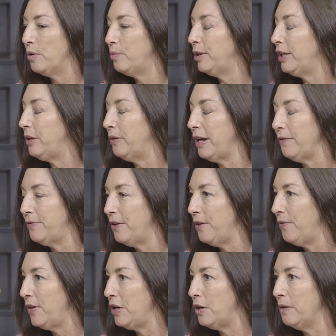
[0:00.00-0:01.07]
we're really
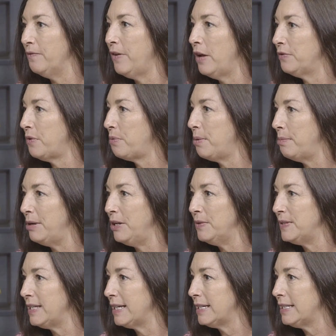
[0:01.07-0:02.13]
grateful that you're involved with Women
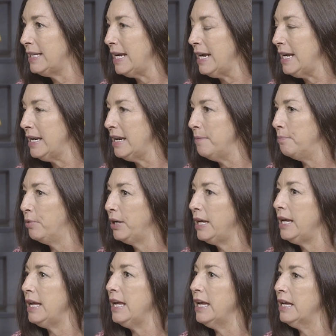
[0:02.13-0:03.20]
Who Succeed and
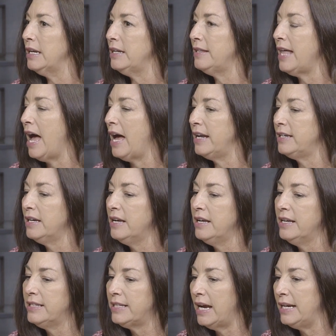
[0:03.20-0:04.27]
bringing in that
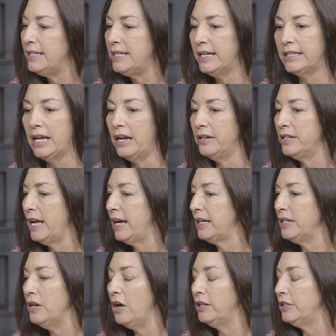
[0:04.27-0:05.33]
science and
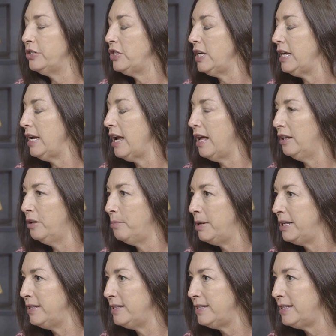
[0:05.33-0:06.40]
technology
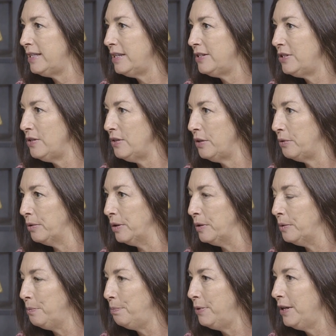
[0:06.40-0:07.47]
elements to the
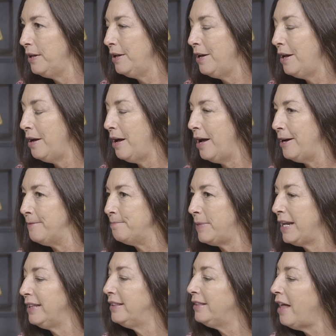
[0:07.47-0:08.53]
group. But
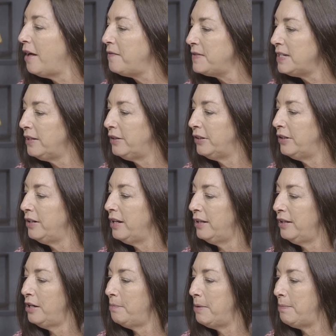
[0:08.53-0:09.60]
I'd love to learn
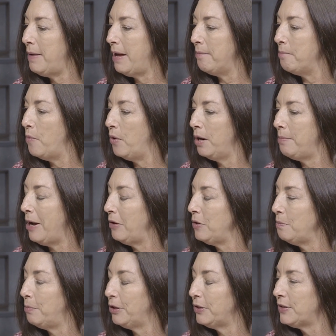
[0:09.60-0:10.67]
a little bit more about
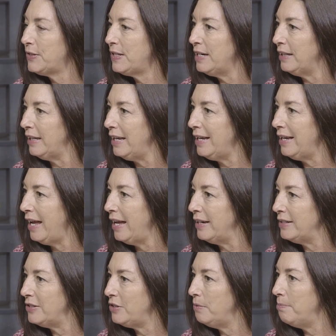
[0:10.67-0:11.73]
you personally.
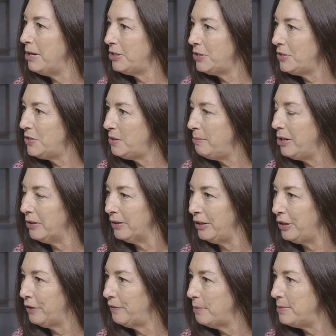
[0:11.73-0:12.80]
And you mentioned to me
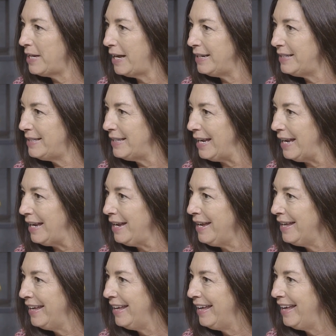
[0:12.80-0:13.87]
earlier from Tennessee.